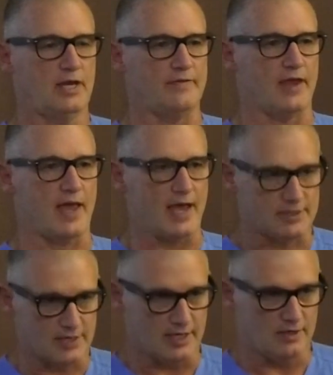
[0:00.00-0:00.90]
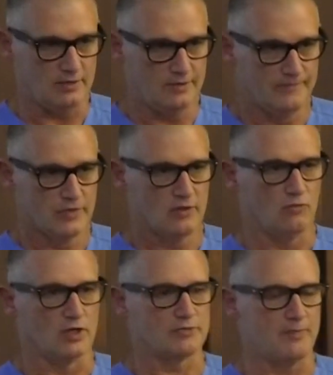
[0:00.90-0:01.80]
and they exhale,
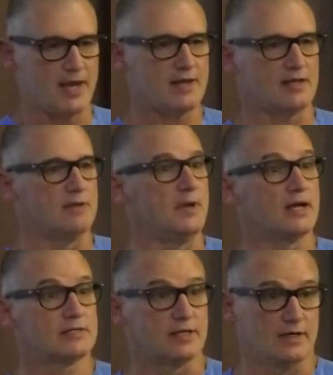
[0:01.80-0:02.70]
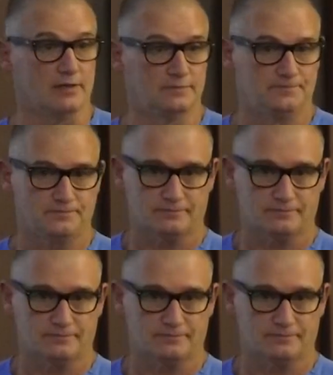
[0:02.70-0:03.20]
what's making them exhale